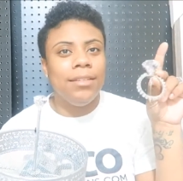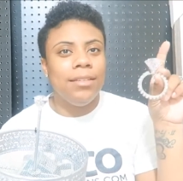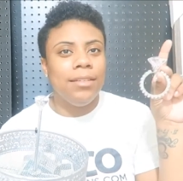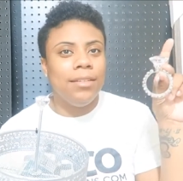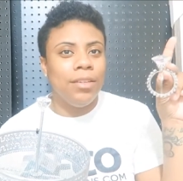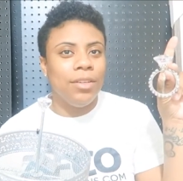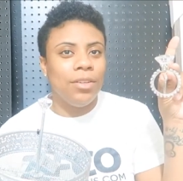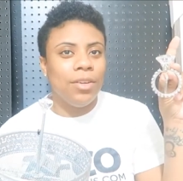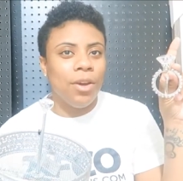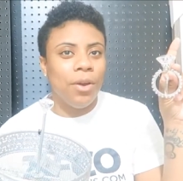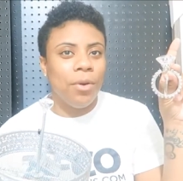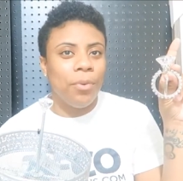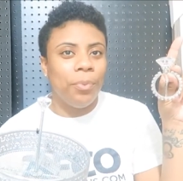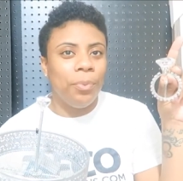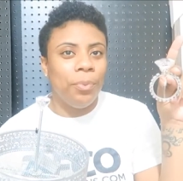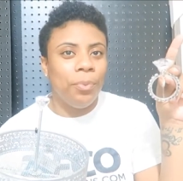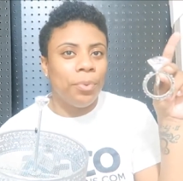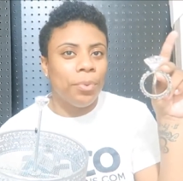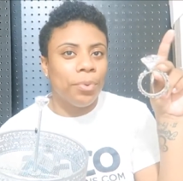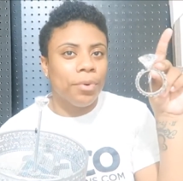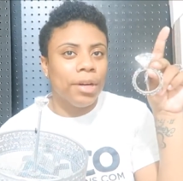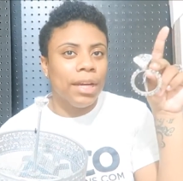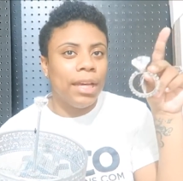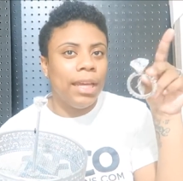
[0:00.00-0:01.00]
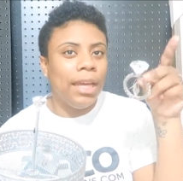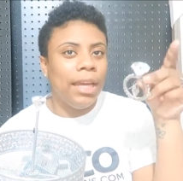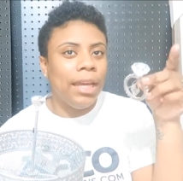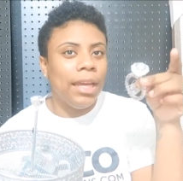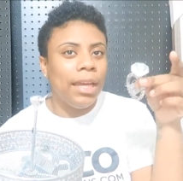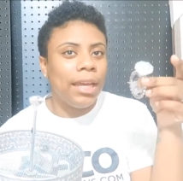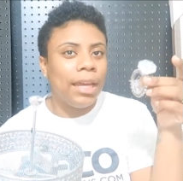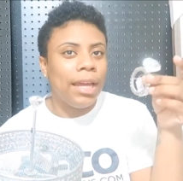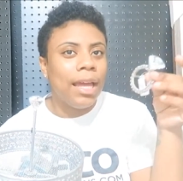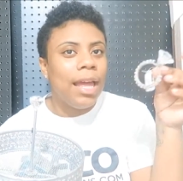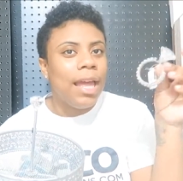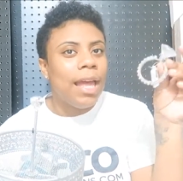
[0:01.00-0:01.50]
you know
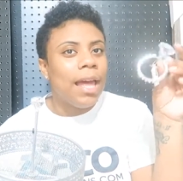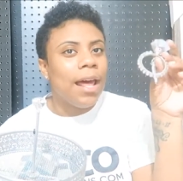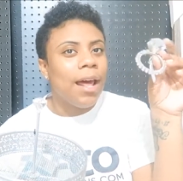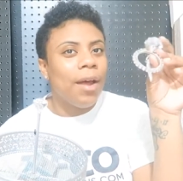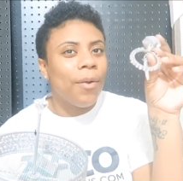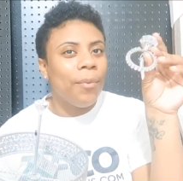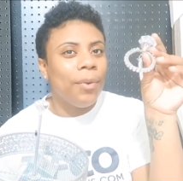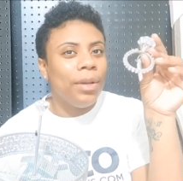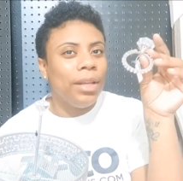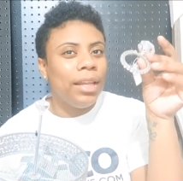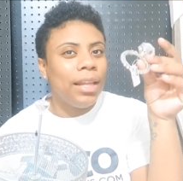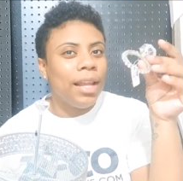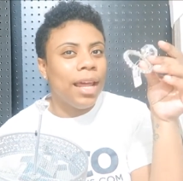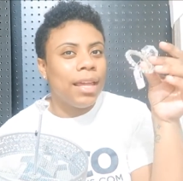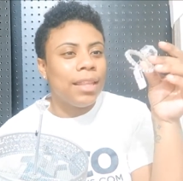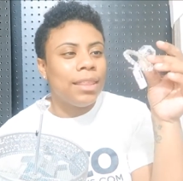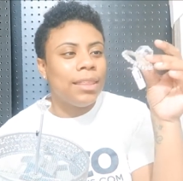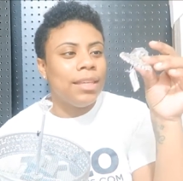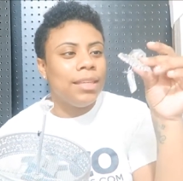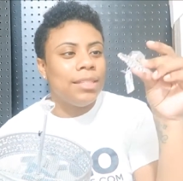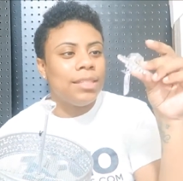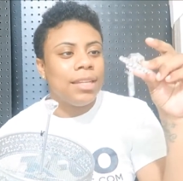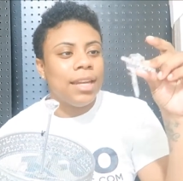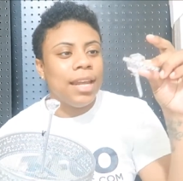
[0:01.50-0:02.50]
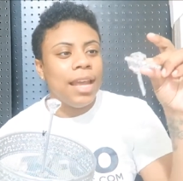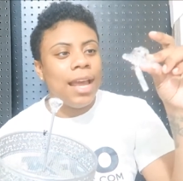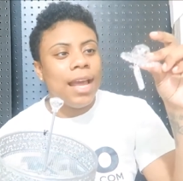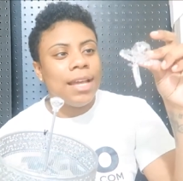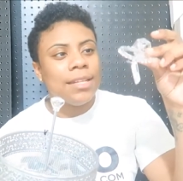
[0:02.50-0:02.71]
ring i really like this and it